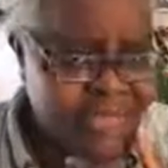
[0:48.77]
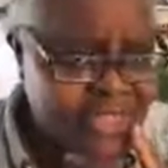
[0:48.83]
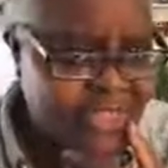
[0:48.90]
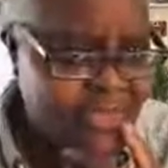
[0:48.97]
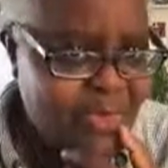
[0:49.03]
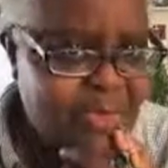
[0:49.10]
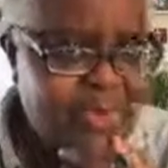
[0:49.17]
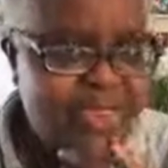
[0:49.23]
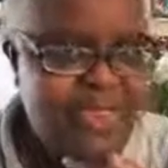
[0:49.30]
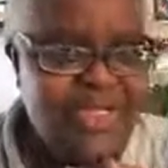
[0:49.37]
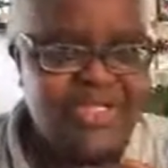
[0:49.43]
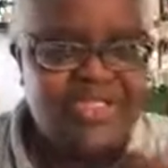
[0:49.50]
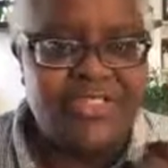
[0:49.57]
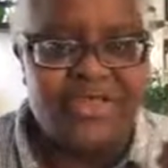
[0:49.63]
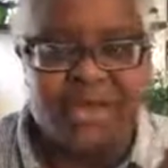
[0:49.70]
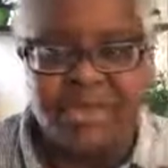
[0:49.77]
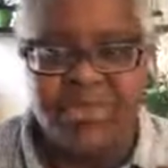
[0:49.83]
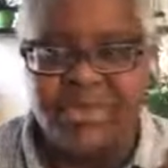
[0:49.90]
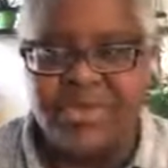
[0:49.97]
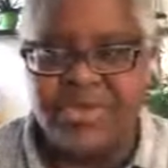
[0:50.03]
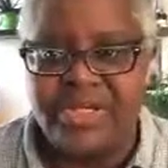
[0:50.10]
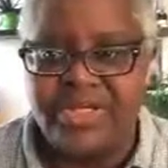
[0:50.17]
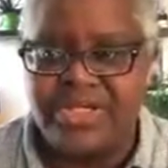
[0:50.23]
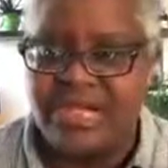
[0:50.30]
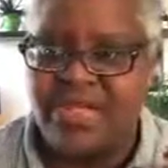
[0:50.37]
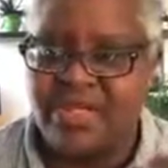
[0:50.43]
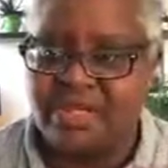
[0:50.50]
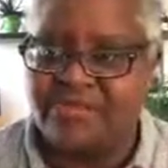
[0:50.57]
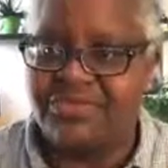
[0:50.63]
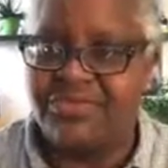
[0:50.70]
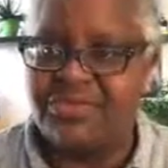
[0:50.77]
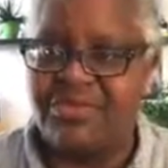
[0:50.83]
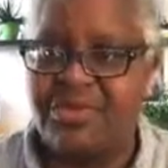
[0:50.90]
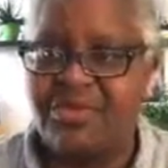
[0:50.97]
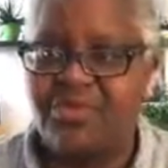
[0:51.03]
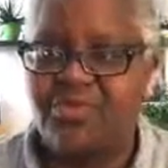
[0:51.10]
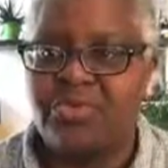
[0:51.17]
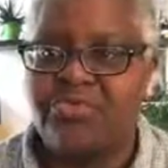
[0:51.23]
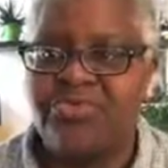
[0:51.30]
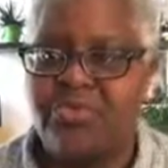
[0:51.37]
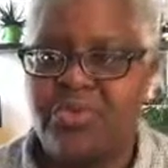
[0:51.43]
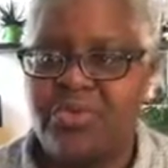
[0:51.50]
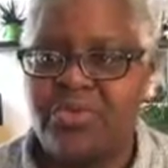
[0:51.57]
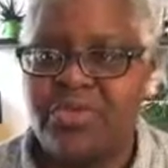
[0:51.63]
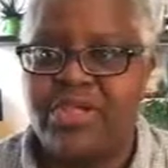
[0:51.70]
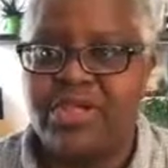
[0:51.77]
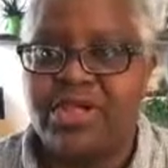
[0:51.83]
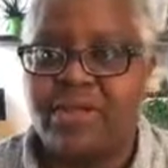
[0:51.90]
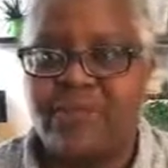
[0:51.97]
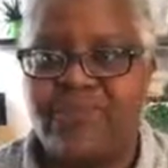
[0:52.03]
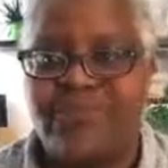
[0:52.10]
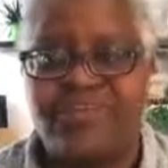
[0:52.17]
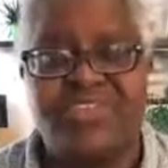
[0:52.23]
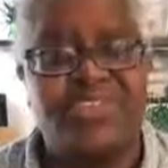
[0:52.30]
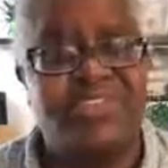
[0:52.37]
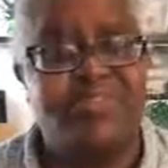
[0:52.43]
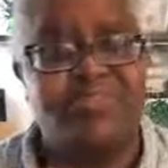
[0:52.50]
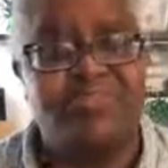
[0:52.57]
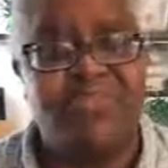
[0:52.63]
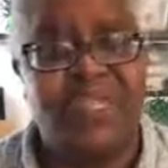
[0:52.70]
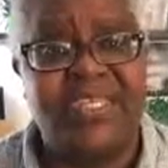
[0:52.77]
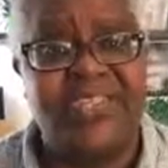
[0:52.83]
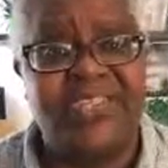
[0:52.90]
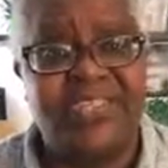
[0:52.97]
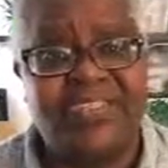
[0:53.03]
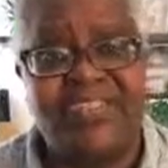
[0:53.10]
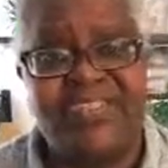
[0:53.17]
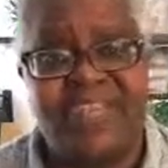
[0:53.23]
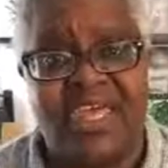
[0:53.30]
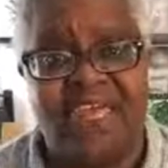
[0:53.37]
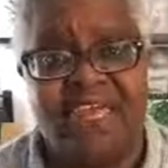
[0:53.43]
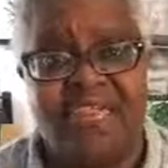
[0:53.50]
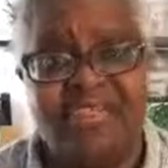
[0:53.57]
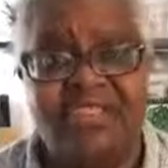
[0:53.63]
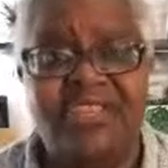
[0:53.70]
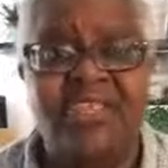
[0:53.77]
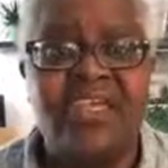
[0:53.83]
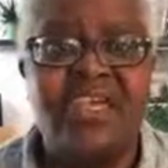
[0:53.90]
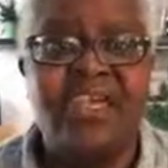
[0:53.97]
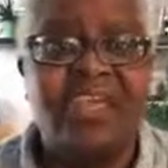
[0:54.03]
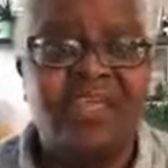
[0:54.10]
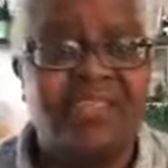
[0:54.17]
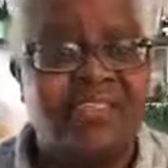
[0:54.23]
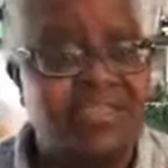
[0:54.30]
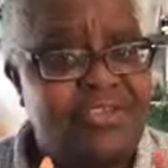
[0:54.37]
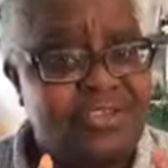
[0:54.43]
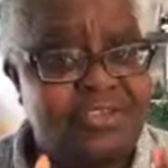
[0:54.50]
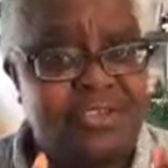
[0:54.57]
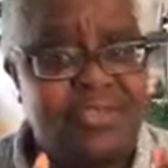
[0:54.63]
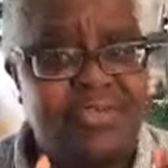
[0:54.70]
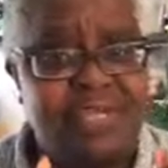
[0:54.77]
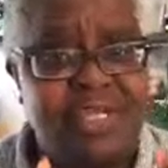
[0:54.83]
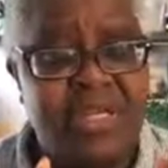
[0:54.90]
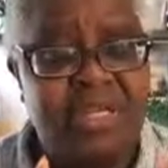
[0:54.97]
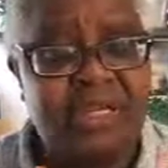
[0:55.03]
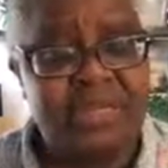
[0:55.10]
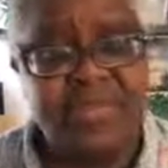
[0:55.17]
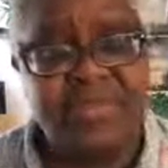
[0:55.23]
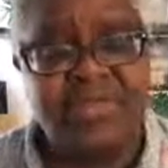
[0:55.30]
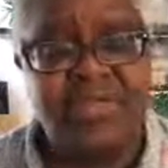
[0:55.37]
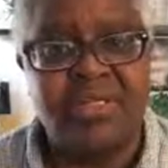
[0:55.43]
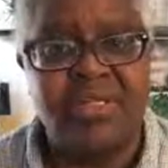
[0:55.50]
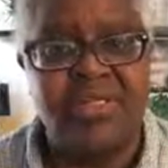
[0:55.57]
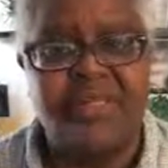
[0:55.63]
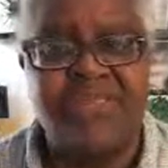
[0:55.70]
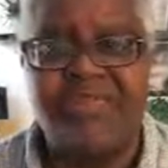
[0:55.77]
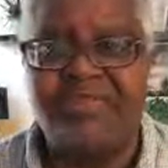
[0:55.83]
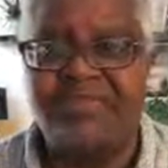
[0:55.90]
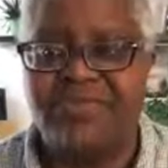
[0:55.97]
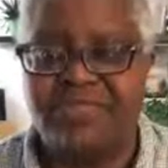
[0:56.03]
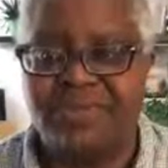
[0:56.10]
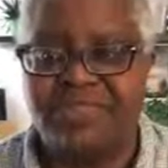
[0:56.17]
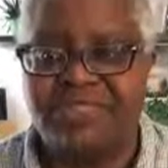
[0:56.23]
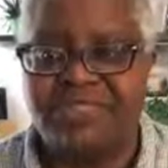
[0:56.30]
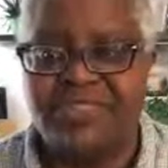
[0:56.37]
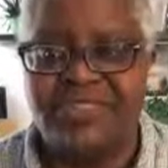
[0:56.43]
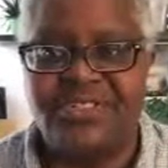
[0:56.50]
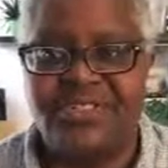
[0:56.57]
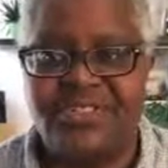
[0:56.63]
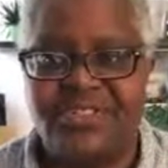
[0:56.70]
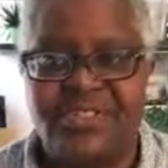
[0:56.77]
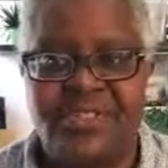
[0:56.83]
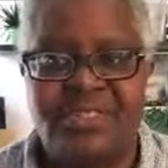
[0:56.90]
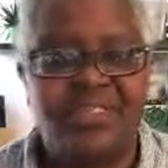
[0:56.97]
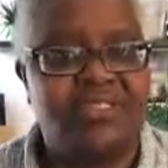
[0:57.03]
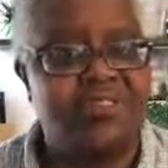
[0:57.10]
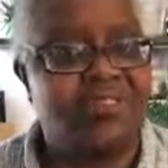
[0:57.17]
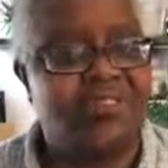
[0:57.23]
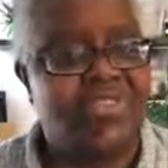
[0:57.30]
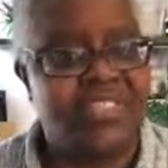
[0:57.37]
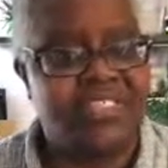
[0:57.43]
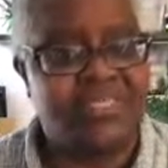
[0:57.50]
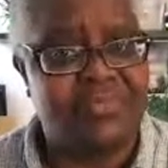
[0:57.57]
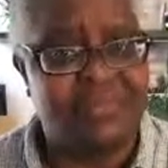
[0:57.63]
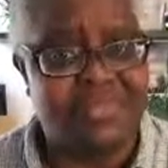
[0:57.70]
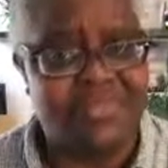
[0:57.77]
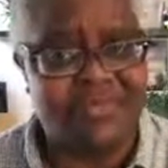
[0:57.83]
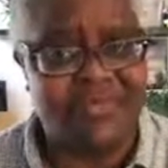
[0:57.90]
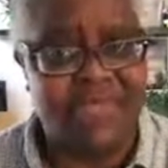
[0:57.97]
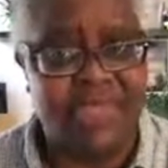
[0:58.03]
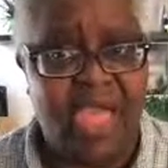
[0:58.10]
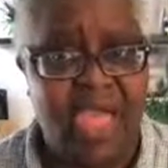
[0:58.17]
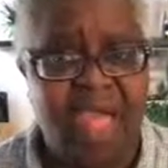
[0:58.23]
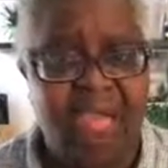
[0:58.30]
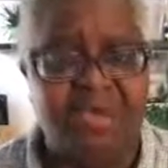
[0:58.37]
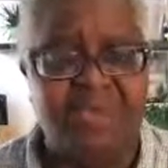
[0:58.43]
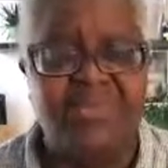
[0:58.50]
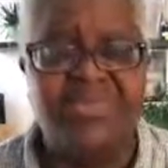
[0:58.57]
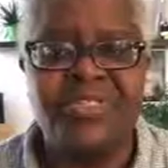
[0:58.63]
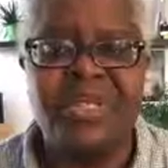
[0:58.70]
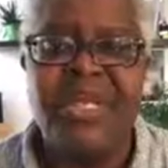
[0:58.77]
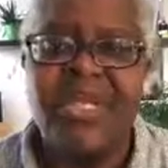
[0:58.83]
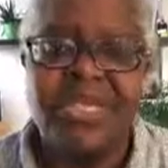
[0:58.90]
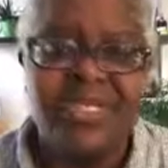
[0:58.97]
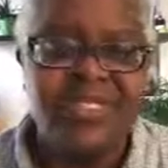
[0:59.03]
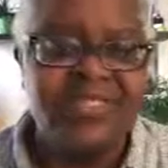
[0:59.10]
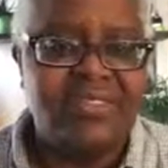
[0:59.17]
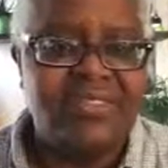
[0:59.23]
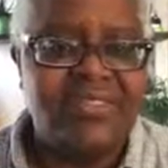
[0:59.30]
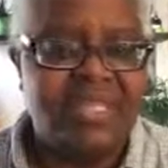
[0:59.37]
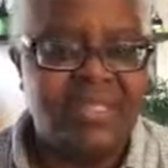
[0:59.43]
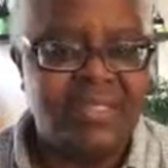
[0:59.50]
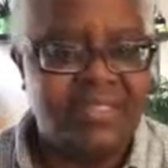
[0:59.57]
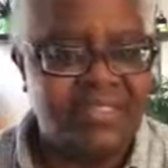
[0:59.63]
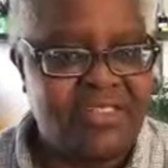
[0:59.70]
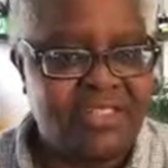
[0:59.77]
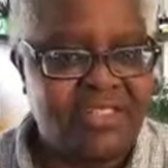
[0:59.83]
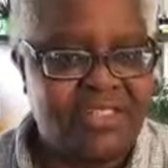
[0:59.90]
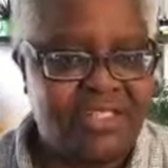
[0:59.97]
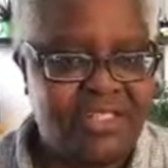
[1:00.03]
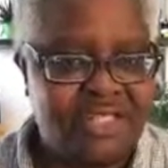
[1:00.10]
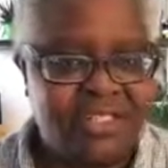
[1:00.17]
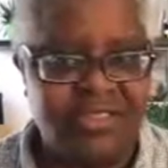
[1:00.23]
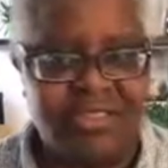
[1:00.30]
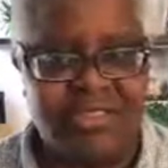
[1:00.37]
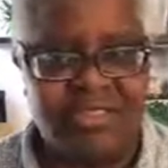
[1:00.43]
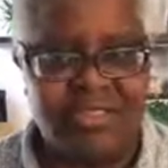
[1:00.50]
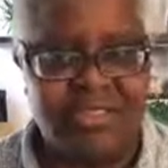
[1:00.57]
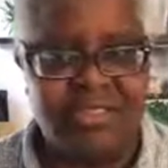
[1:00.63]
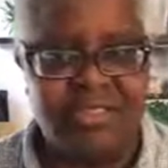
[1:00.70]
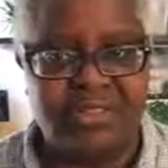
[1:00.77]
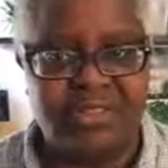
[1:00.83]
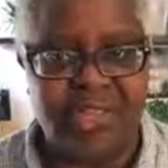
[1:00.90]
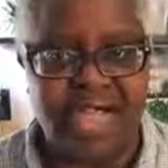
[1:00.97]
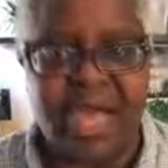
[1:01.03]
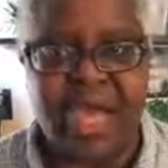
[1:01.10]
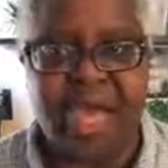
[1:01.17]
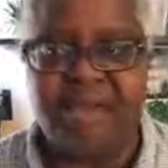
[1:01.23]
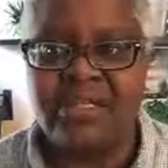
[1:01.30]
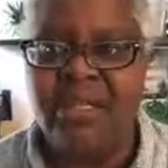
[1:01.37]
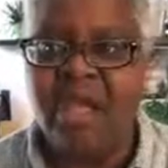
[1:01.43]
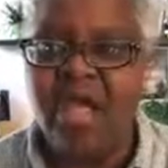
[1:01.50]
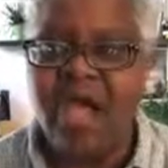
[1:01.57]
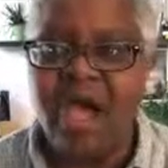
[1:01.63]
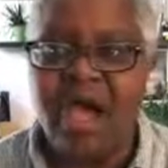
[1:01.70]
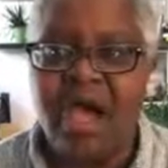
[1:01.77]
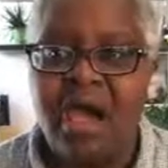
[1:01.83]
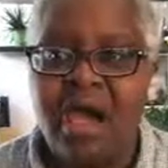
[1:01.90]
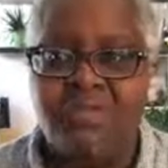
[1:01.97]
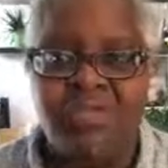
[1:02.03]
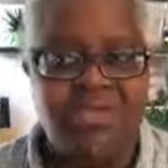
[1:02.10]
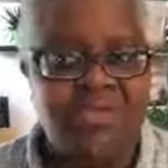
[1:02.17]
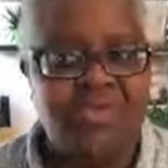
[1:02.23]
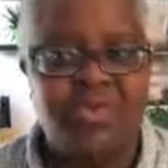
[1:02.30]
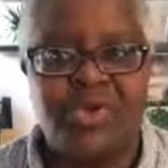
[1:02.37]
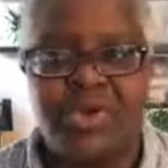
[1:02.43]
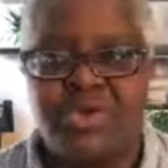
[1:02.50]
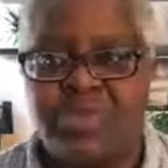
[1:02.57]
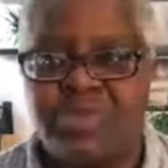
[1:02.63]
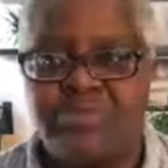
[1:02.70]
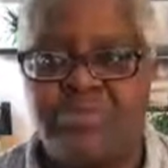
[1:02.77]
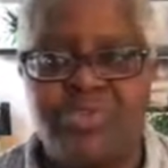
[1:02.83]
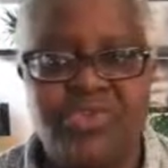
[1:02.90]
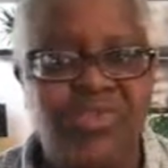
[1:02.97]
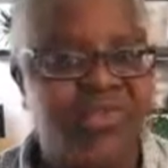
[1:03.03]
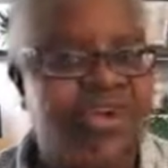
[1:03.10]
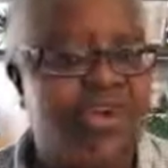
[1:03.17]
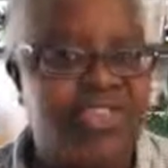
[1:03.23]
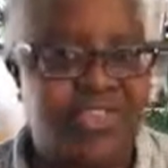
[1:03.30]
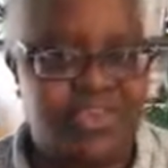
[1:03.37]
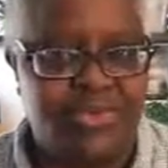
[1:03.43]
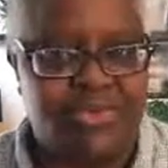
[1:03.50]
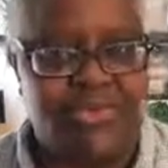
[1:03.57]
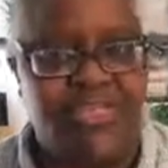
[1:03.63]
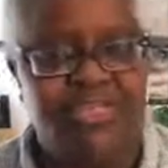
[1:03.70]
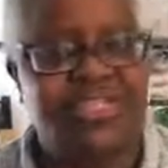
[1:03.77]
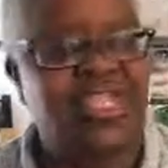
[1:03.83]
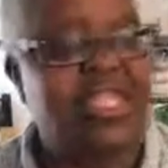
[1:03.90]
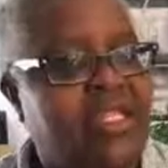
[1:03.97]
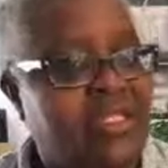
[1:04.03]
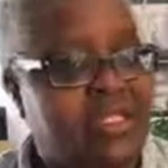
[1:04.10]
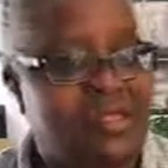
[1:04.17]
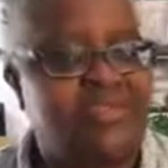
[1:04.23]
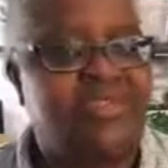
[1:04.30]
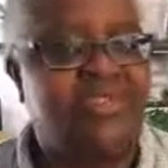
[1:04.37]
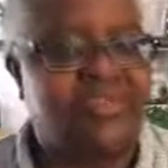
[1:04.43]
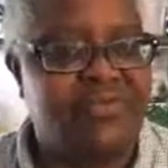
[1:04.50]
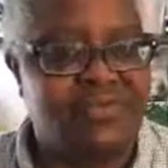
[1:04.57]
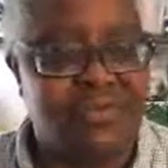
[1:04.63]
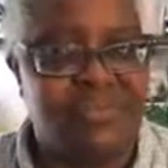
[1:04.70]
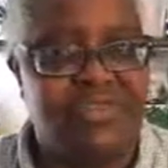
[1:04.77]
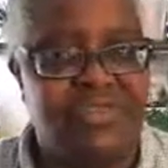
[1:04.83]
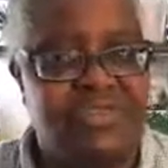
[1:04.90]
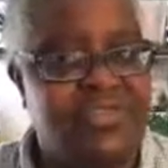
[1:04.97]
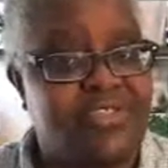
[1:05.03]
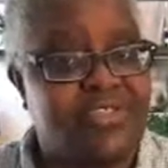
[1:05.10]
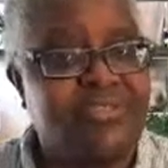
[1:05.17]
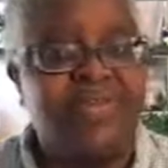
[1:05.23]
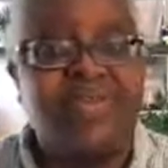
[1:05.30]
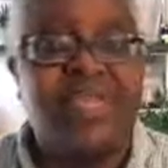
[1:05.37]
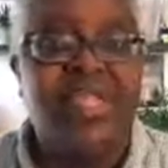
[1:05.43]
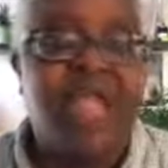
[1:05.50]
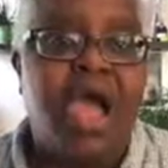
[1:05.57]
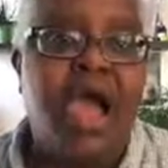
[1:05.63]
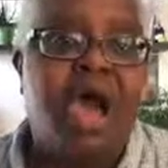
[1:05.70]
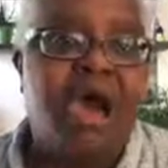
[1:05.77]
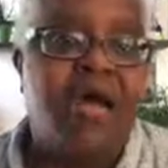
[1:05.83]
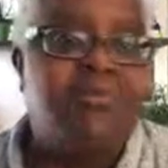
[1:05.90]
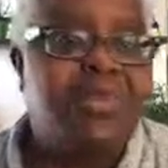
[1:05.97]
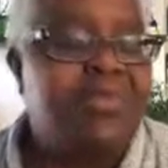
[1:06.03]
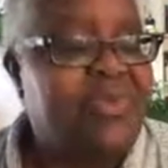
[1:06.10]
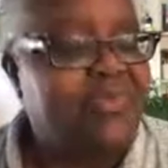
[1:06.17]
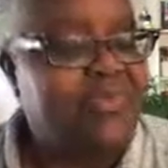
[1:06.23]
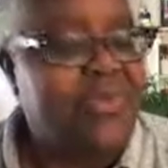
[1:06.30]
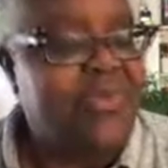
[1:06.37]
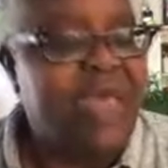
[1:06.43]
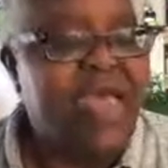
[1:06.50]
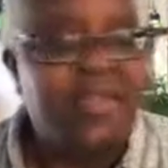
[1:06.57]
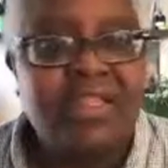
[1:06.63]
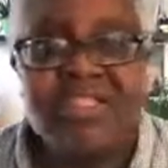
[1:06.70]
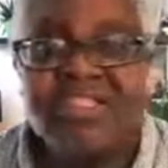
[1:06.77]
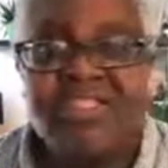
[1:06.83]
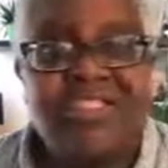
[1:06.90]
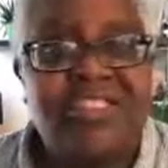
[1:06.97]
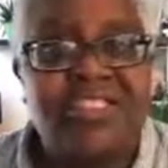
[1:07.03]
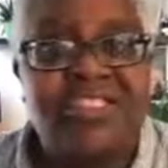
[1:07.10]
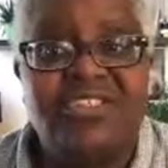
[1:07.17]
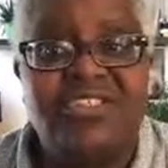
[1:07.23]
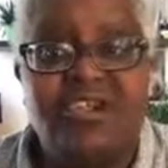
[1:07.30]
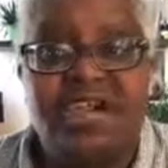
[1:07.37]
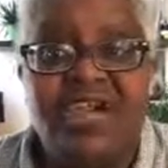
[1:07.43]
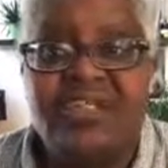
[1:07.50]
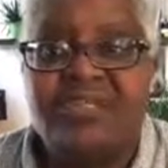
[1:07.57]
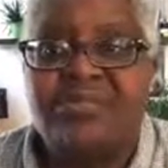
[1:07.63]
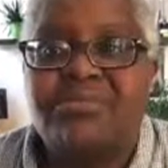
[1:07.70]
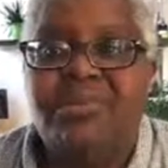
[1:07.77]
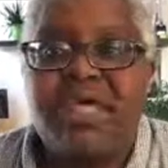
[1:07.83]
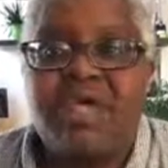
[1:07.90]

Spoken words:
that's where we're going to start. We're going to kind of start with going over some basic settings. And then there's going to be another clip that focuses in on some really specific items in settings that you should consider and look at. And then we're going to move on to things labels and filters. But before that, let's just get started.